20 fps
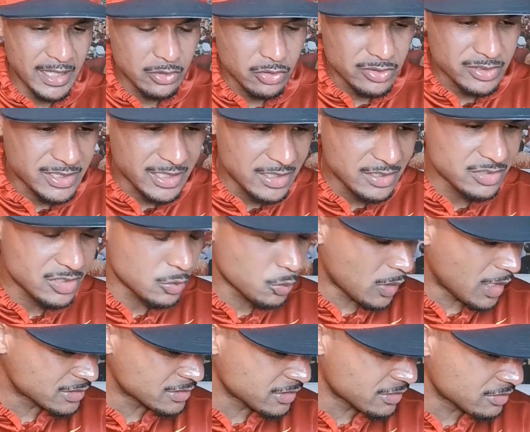We held a
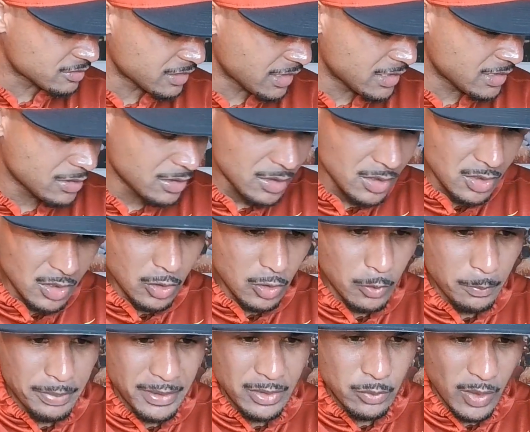decent Washington State
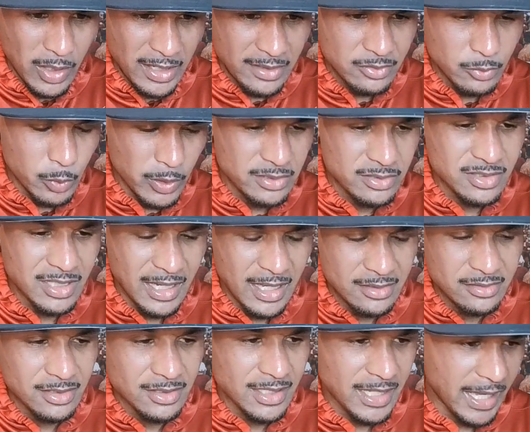who beat
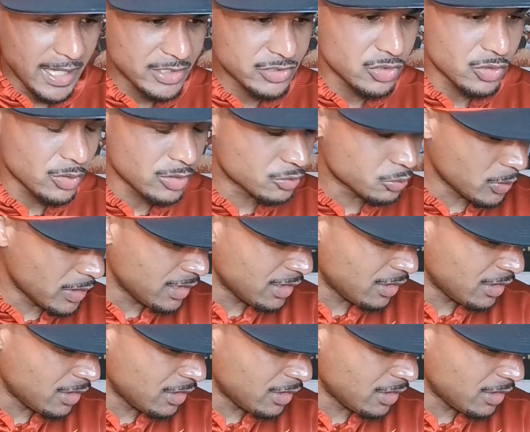Wisconsin last year as